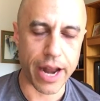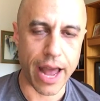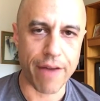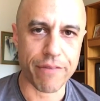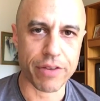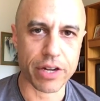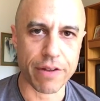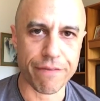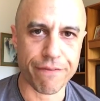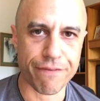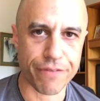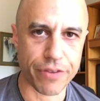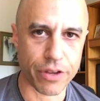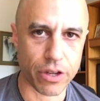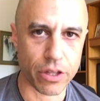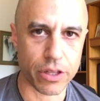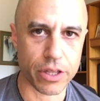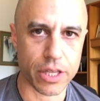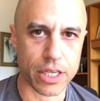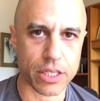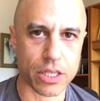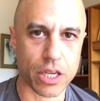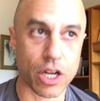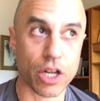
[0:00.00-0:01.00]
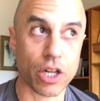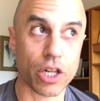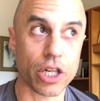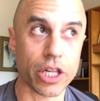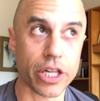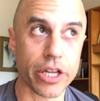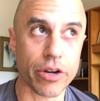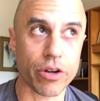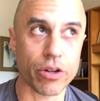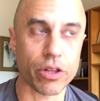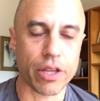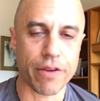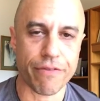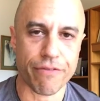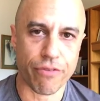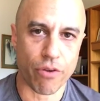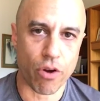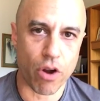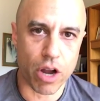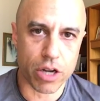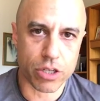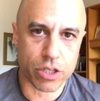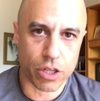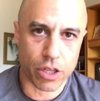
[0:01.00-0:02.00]
Having to fill these clearly
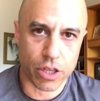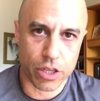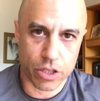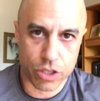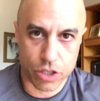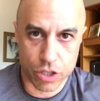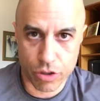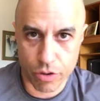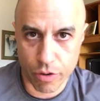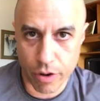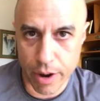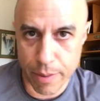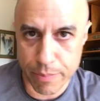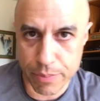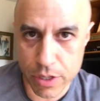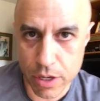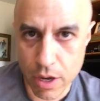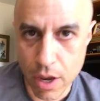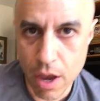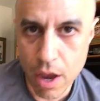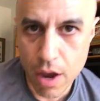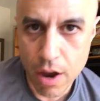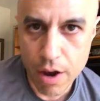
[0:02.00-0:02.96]
fraudulent scripts